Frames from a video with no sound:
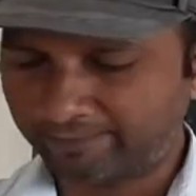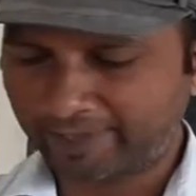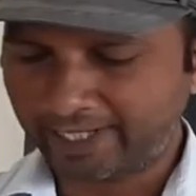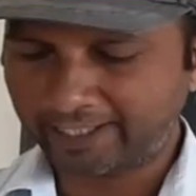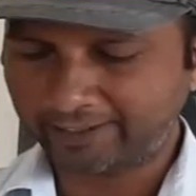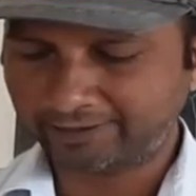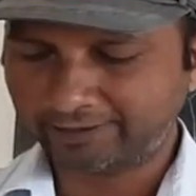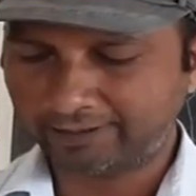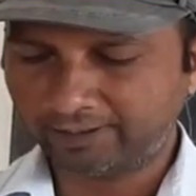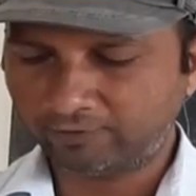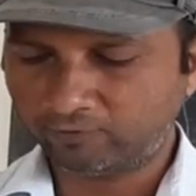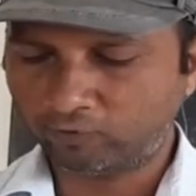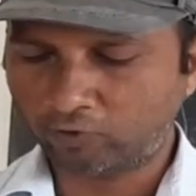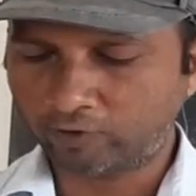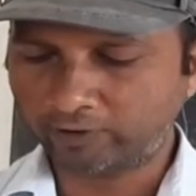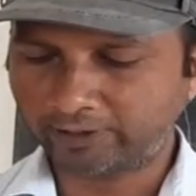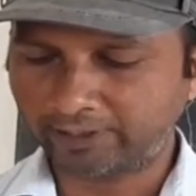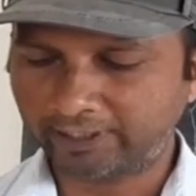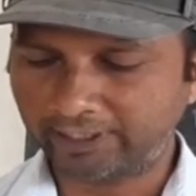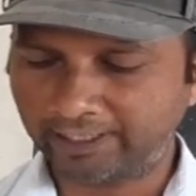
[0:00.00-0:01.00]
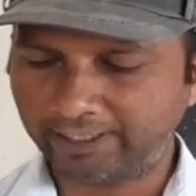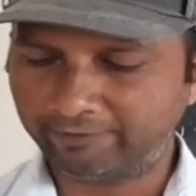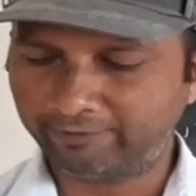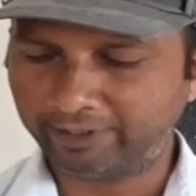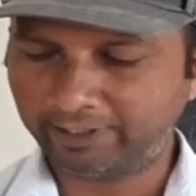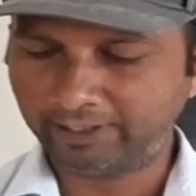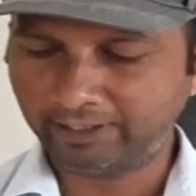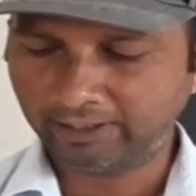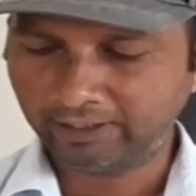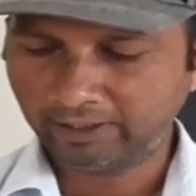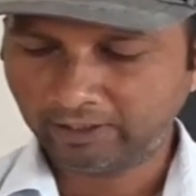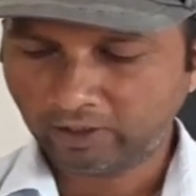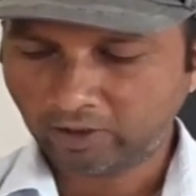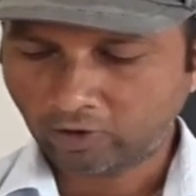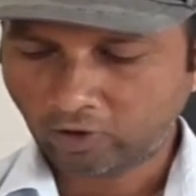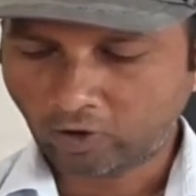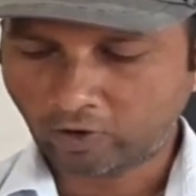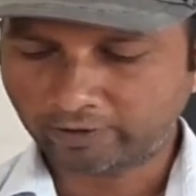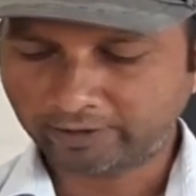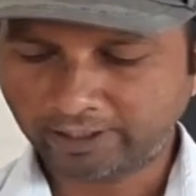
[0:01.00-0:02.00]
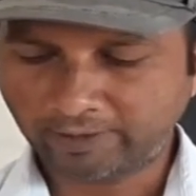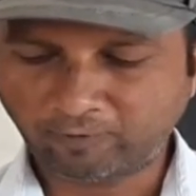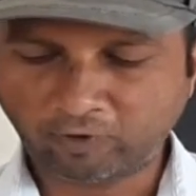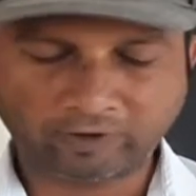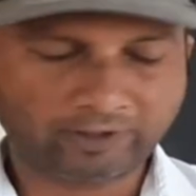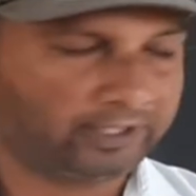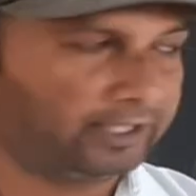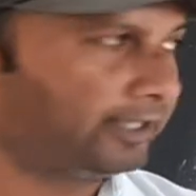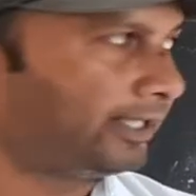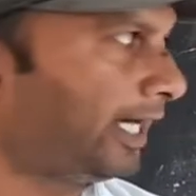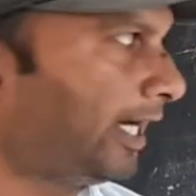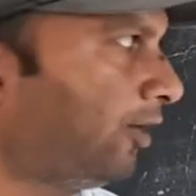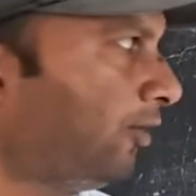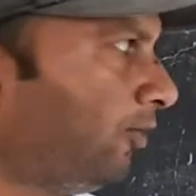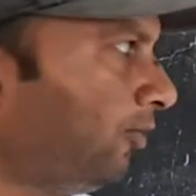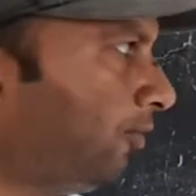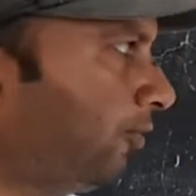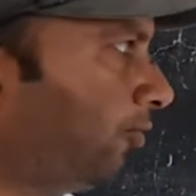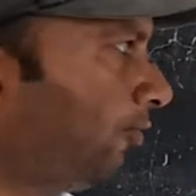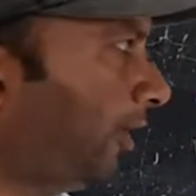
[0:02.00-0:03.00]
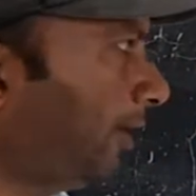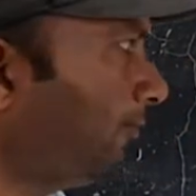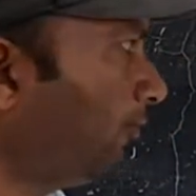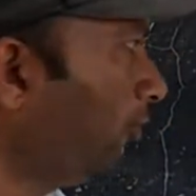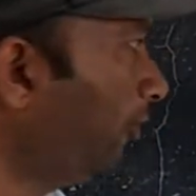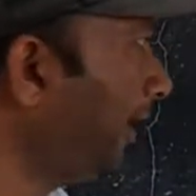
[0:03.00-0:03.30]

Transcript: Mark the water level on the bottle. Now one more